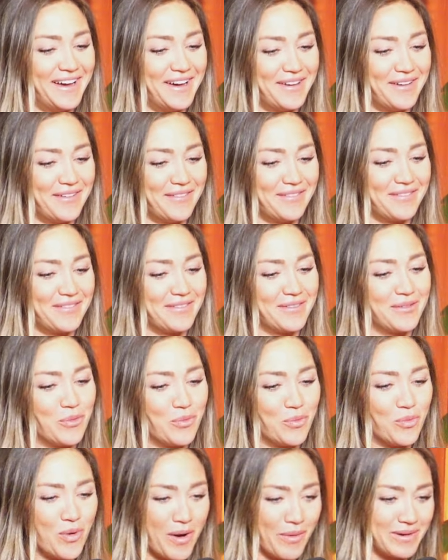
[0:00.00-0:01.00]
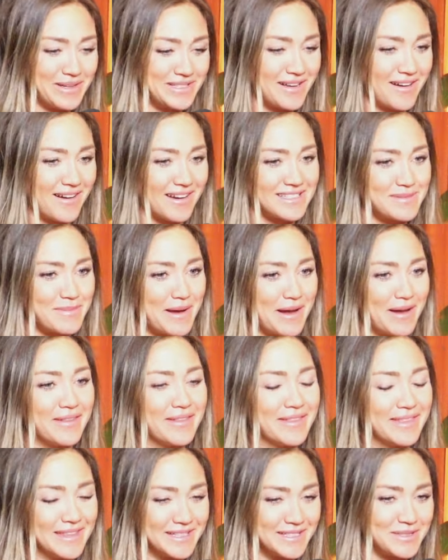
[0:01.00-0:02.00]
of what we talked about
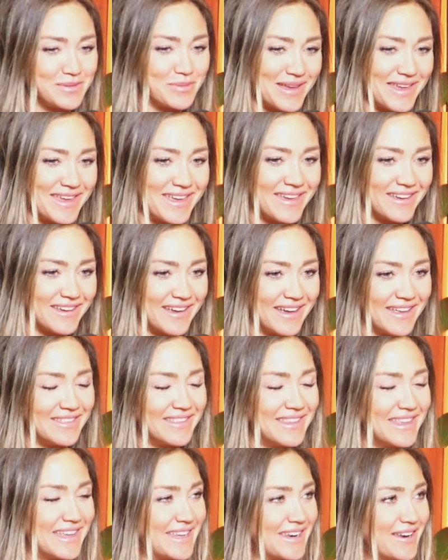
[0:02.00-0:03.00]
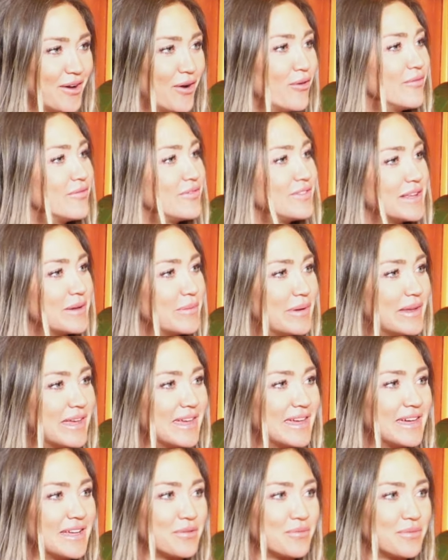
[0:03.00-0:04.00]
this week and then hopefully we
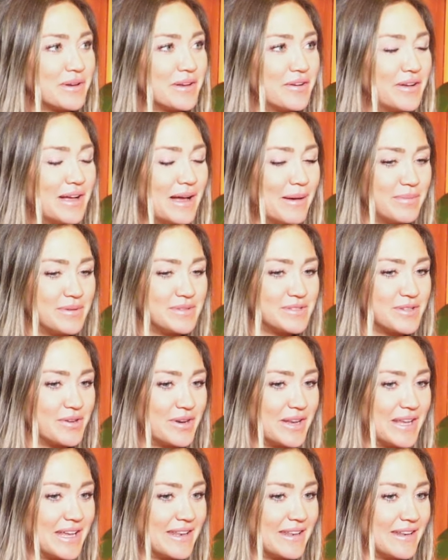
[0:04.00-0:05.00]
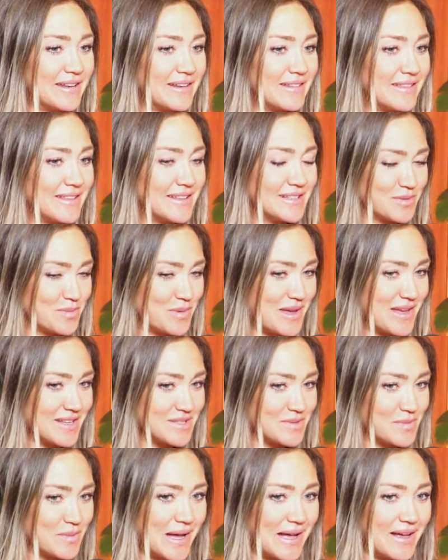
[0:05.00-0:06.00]
can get a real episode in this week
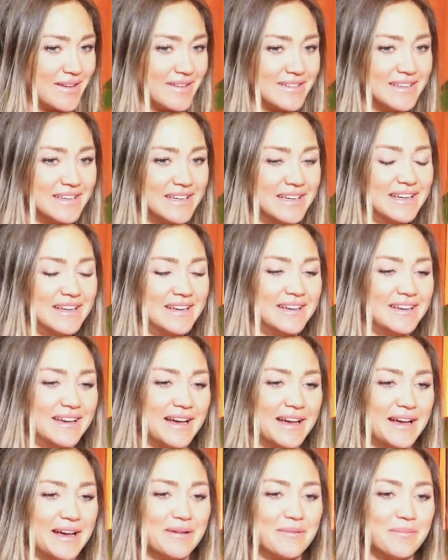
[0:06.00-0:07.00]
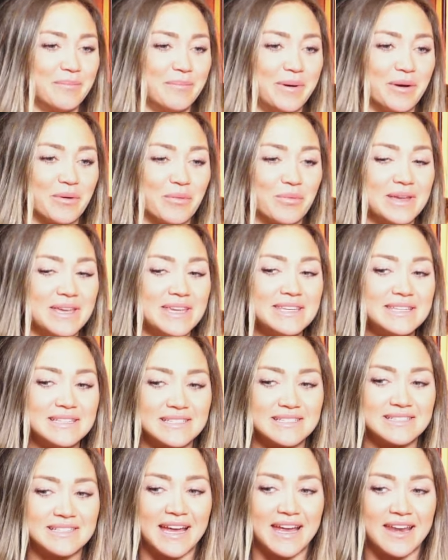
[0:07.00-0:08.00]
as well. Um, but we
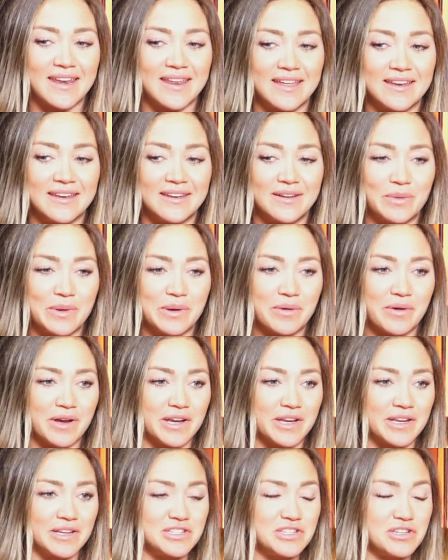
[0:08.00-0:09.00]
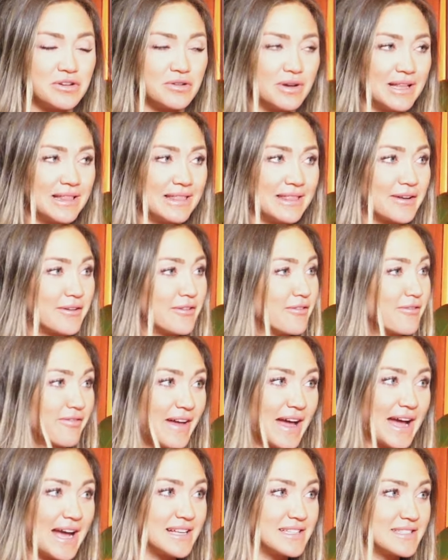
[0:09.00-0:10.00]
decided we were going to do a little
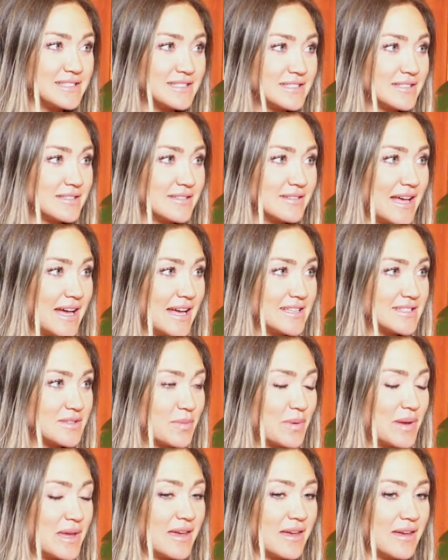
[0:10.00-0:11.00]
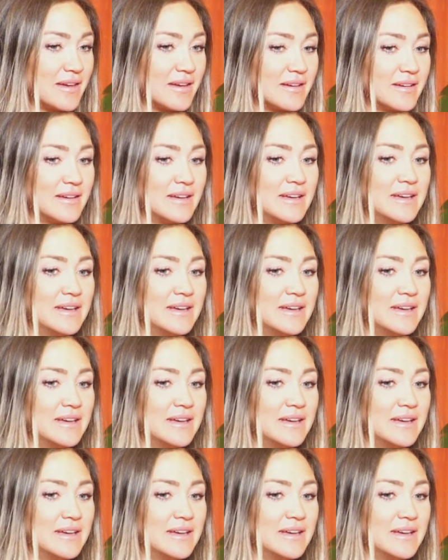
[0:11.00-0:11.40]
fast last week.